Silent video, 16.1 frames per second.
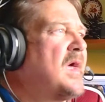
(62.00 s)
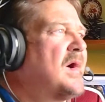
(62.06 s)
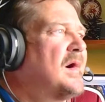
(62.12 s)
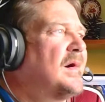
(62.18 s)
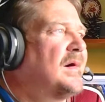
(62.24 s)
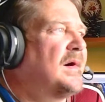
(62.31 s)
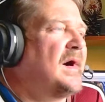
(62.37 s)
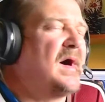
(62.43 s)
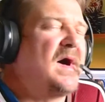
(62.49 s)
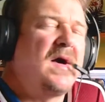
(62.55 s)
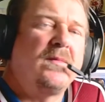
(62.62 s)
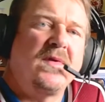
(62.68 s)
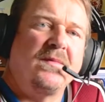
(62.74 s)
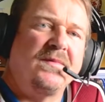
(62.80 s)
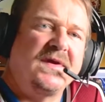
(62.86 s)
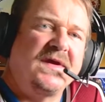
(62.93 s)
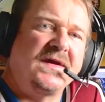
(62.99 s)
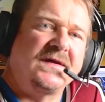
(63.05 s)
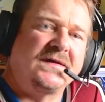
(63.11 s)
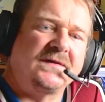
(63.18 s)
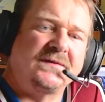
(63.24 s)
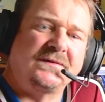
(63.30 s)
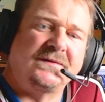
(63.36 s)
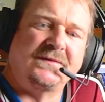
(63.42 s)
I'm a
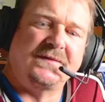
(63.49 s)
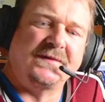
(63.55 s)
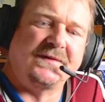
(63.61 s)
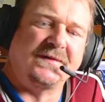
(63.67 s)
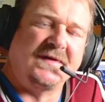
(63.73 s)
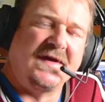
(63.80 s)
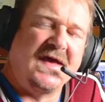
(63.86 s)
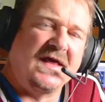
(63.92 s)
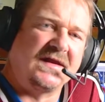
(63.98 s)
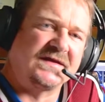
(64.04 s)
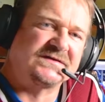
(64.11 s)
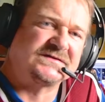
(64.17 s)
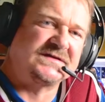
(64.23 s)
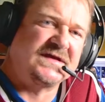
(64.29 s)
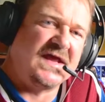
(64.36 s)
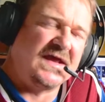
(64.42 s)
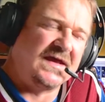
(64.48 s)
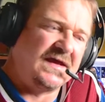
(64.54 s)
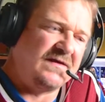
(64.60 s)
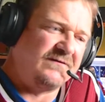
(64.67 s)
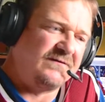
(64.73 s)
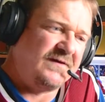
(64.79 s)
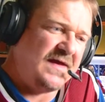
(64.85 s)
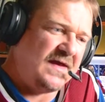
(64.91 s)
big Alex
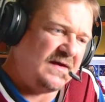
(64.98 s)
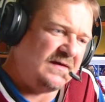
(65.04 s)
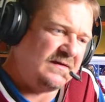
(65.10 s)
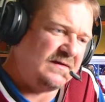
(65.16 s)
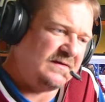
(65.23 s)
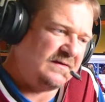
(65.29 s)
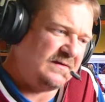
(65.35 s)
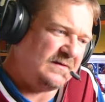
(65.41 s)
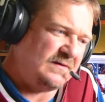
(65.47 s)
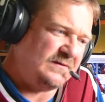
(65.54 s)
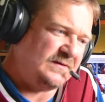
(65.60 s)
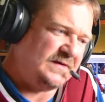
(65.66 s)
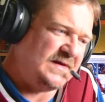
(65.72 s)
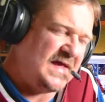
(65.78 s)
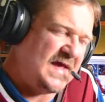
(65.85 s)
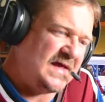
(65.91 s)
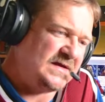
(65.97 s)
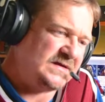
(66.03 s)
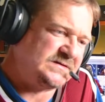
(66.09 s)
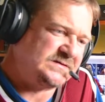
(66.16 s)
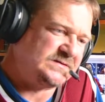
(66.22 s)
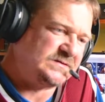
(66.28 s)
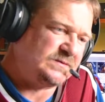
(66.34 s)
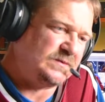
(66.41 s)
Tanguay fan. You know, that
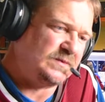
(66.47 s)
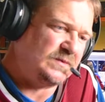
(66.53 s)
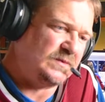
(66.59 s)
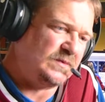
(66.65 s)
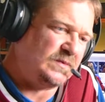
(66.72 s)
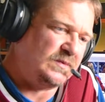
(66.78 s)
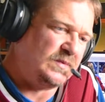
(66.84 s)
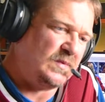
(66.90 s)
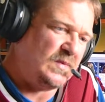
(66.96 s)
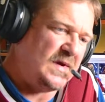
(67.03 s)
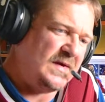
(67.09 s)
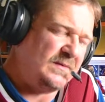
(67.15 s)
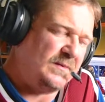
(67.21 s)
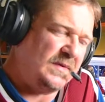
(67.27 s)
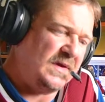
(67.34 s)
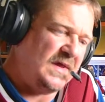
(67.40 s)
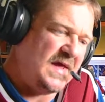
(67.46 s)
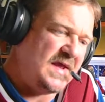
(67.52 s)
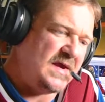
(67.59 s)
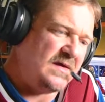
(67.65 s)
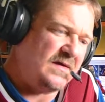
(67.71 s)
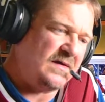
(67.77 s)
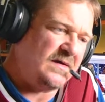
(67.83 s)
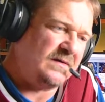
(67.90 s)
is one
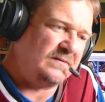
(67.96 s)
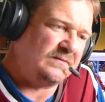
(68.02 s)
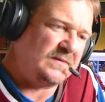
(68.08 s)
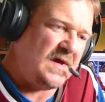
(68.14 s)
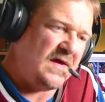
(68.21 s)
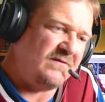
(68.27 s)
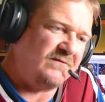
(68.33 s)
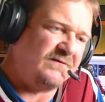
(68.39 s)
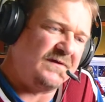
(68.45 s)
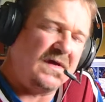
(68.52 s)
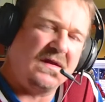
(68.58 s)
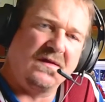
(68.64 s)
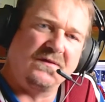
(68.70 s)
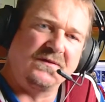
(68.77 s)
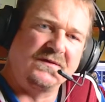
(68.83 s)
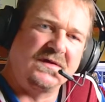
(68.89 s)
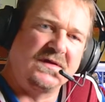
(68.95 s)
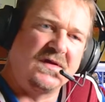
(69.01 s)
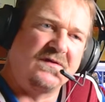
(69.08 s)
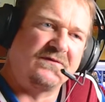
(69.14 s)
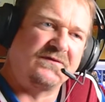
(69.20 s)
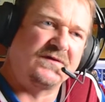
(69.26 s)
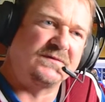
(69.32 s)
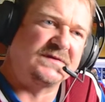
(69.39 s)
player I followed, you
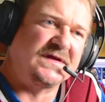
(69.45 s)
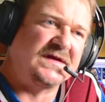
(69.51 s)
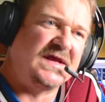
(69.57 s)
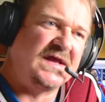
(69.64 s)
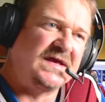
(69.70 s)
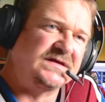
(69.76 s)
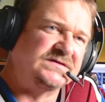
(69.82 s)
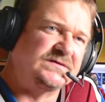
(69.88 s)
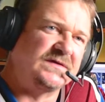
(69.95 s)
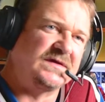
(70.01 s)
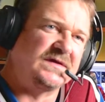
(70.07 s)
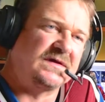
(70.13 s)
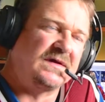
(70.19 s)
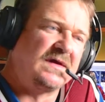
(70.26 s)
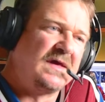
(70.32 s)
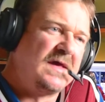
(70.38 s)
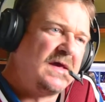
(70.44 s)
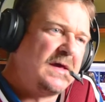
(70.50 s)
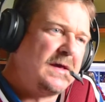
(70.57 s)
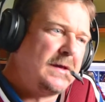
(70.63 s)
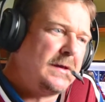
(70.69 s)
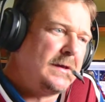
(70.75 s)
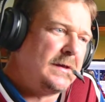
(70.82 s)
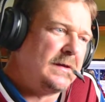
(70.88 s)
know, from the days
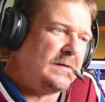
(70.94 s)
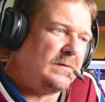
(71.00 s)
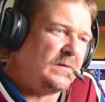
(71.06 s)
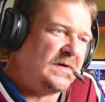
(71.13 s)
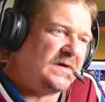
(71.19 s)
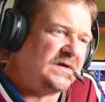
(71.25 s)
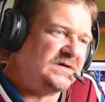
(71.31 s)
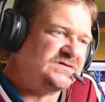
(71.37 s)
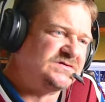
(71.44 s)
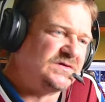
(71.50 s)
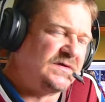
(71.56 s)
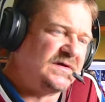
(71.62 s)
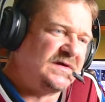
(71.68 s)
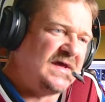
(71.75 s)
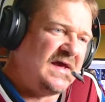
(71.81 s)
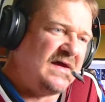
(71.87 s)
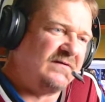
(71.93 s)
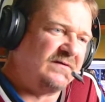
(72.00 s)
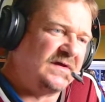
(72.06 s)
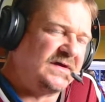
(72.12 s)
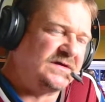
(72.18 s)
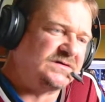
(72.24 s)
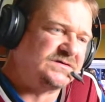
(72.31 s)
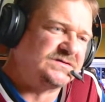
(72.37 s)
when he joined the
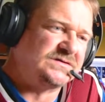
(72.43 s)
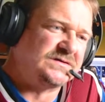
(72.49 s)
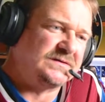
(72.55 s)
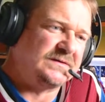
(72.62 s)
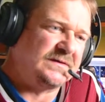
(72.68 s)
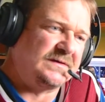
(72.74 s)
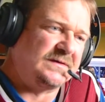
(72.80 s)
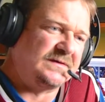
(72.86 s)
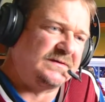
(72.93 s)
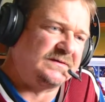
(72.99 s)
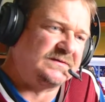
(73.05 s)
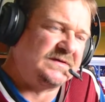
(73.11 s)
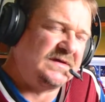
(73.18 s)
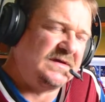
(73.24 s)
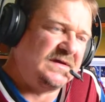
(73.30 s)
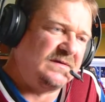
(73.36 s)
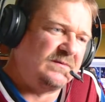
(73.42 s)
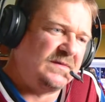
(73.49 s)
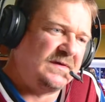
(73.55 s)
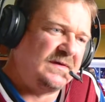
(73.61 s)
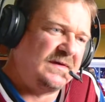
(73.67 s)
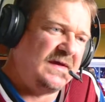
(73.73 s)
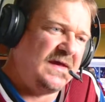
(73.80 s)
Avalanche team.